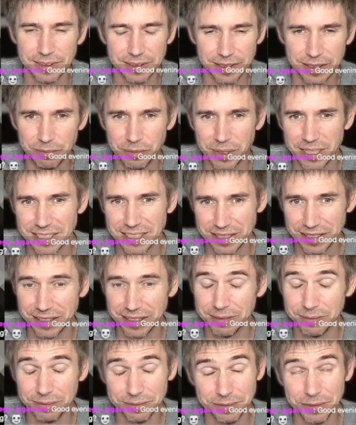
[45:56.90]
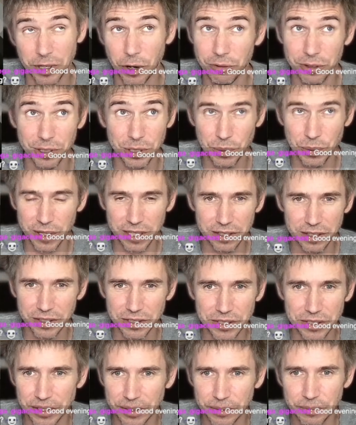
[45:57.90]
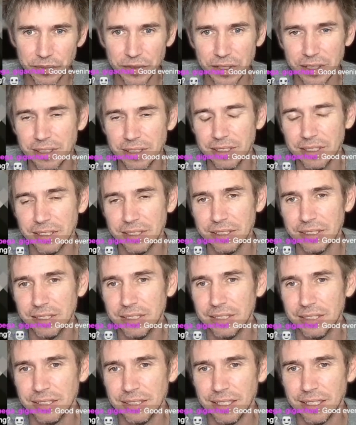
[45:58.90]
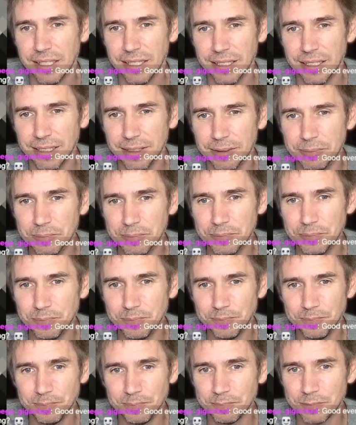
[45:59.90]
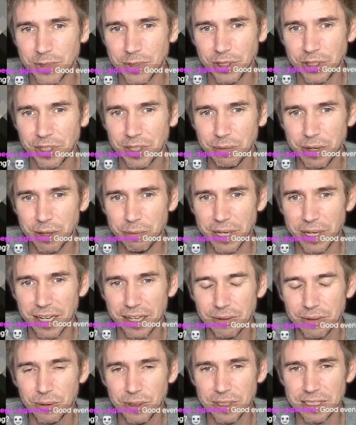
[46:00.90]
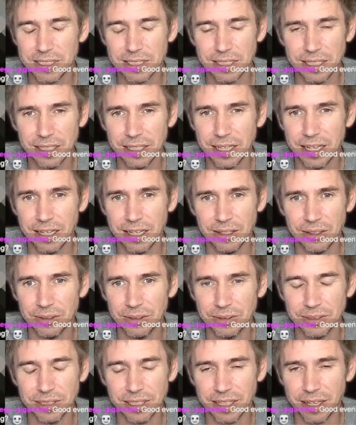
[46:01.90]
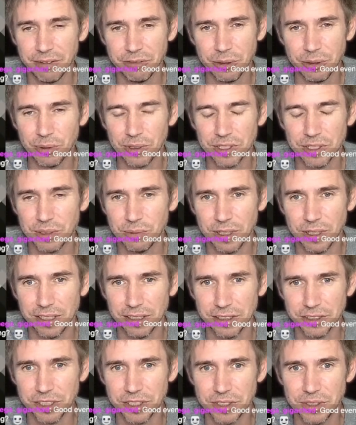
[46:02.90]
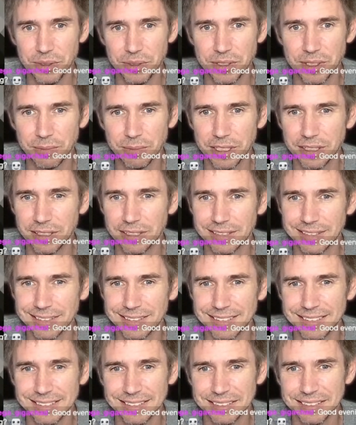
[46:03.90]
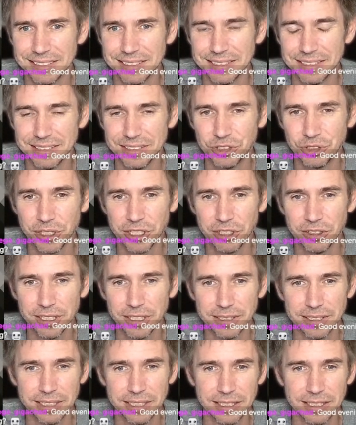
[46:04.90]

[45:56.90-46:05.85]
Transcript: basically over 20 years ago, hurting my back once, and now every once in a while I'll just do something to trigger it, and